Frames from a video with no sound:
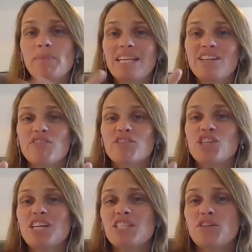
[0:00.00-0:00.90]
made your
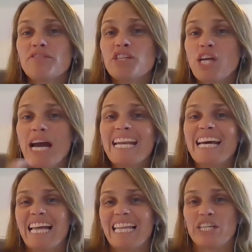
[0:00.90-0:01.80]

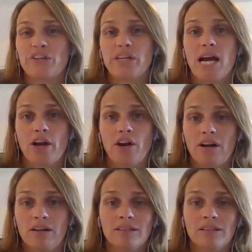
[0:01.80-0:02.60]
vagina a little younger.